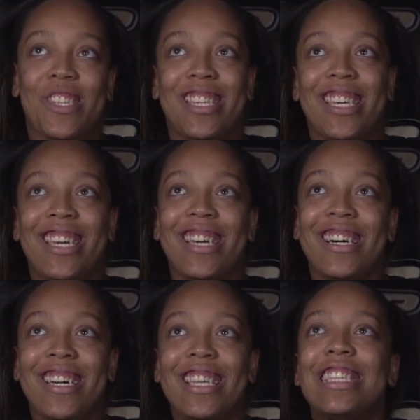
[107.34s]

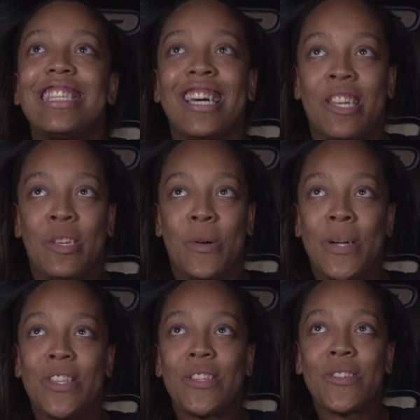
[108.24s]
Linnea is that
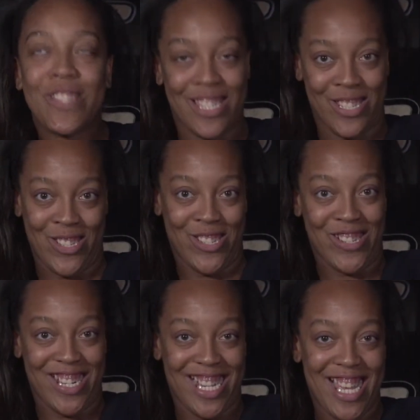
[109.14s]
annoying little
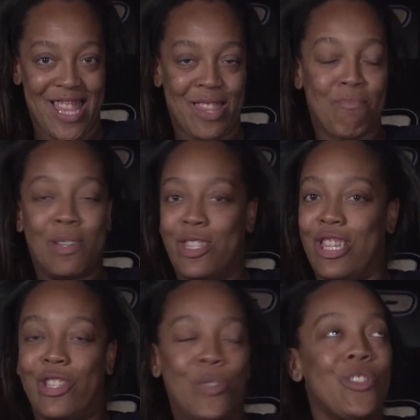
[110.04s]
sister, but
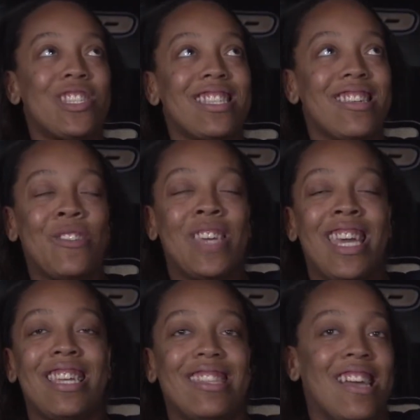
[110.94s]
that you
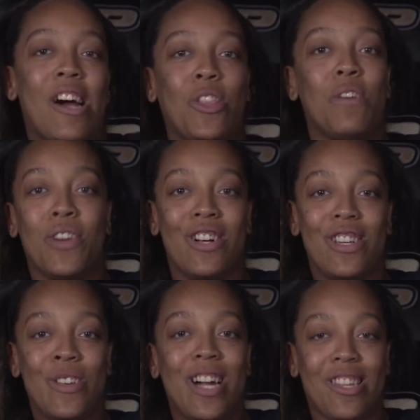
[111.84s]
can't not love her.
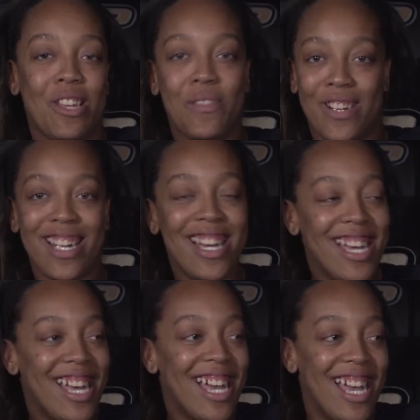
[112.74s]
You gotta love her.
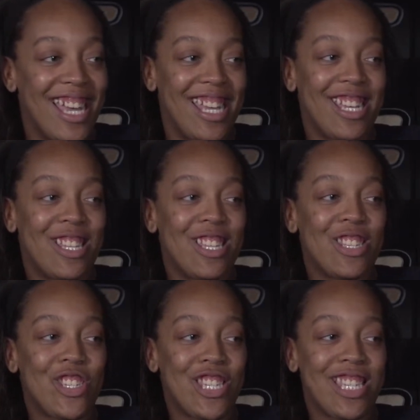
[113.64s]

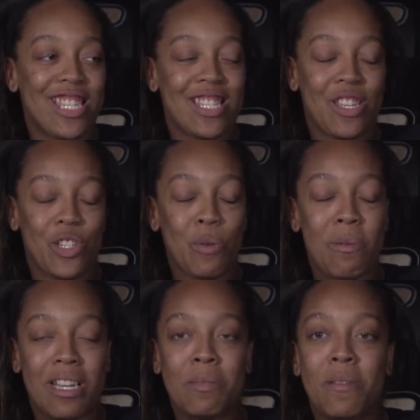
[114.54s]
And she
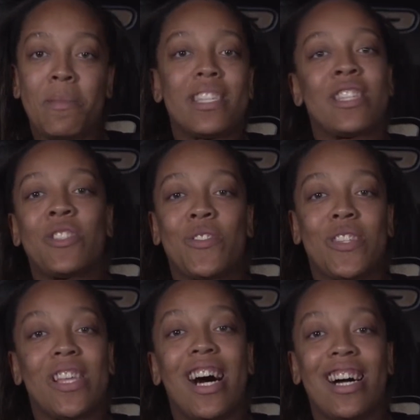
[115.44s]
reminds me of my
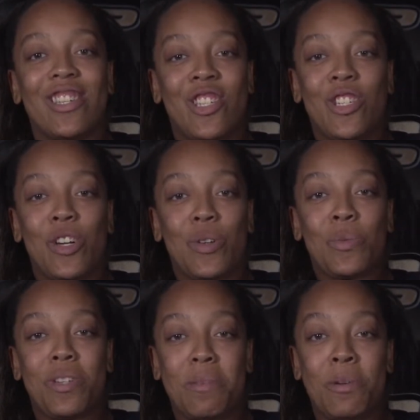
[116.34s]
sisters a lot. She
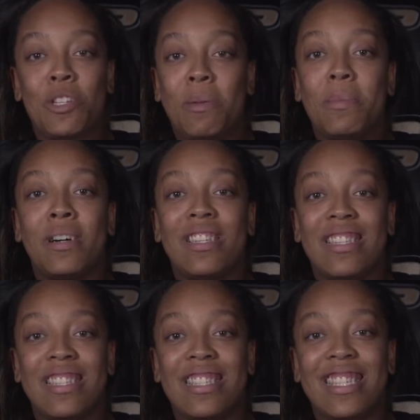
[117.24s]
knows when to push my
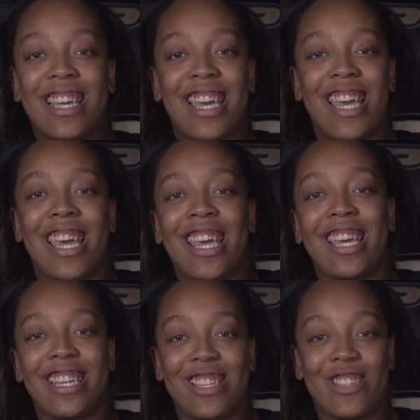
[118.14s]
buttons,
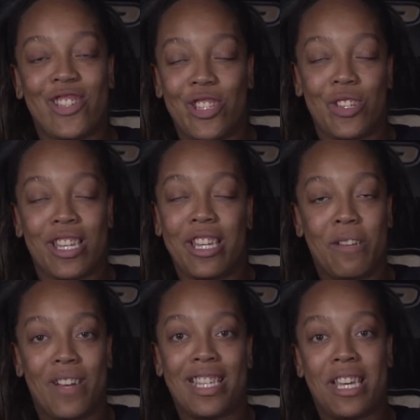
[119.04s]
and she knows how to
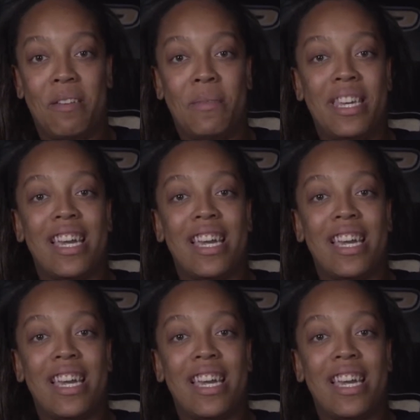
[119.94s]
get a rise out of me.